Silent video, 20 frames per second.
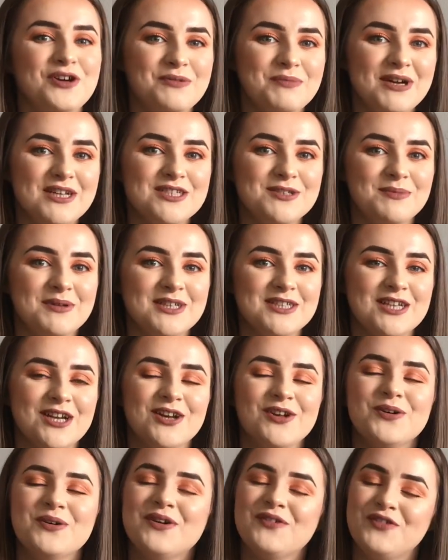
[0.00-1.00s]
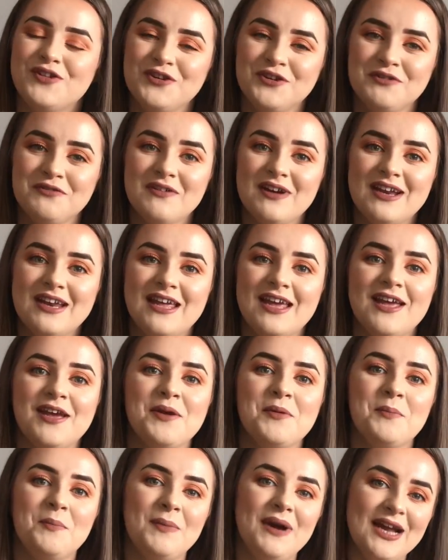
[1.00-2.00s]
welcome back to my channel if you're new around
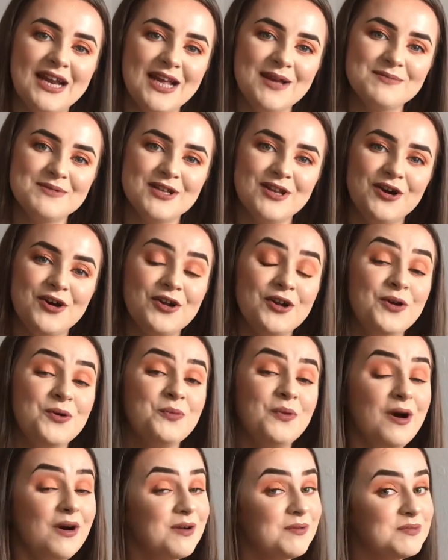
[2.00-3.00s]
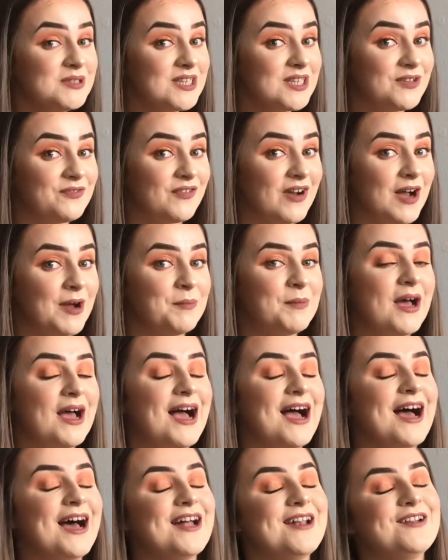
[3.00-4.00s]
here. My name's Allarnah, welcome to the farm
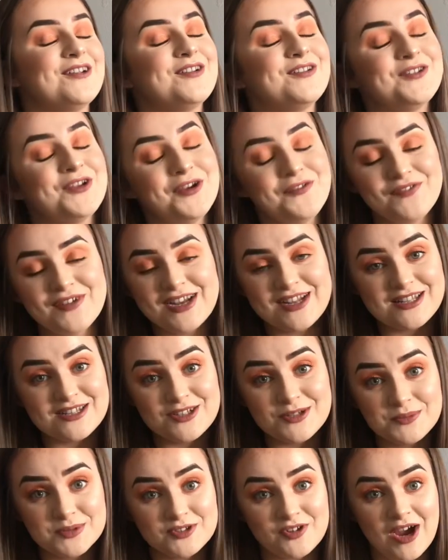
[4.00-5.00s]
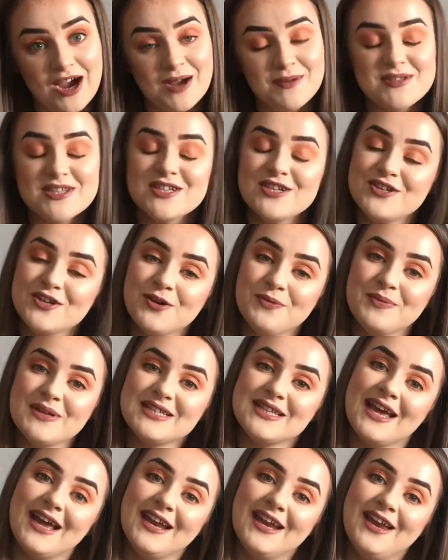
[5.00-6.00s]
and don't forget to subscribe so that you don't
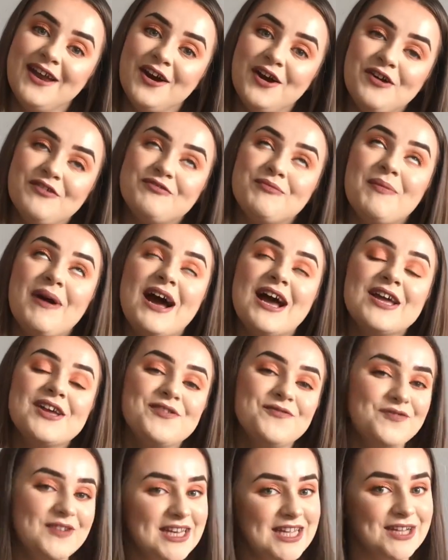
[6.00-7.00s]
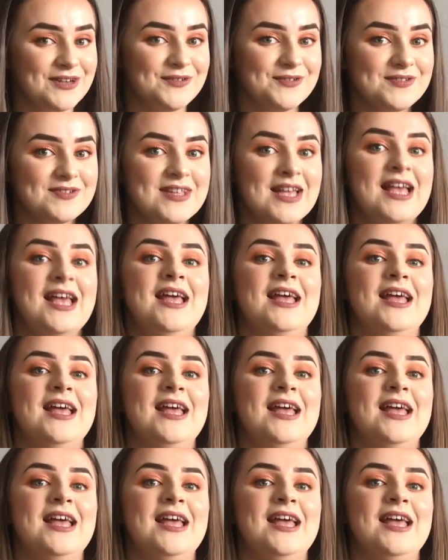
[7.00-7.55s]
miss any of my videos.